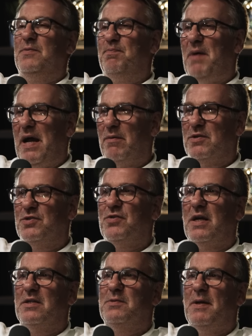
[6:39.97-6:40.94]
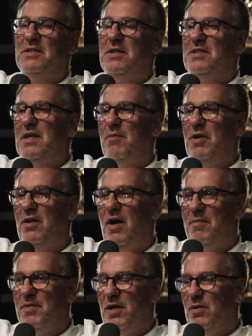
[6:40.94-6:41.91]
his back was straight especially someone
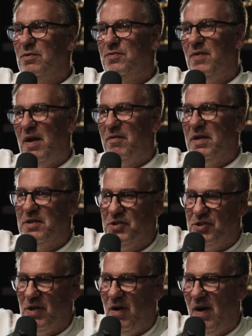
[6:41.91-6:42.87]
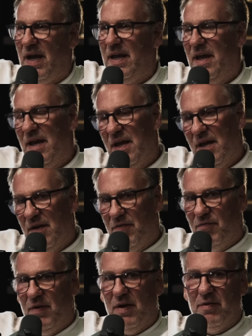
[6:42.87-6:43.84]
like me who was very shy
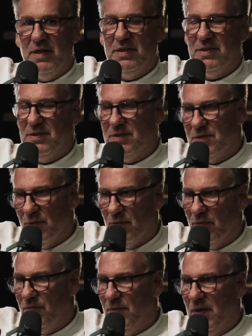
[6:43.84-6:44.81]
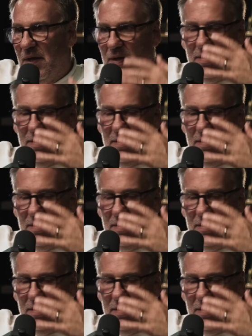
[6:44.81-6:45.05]
very sort of,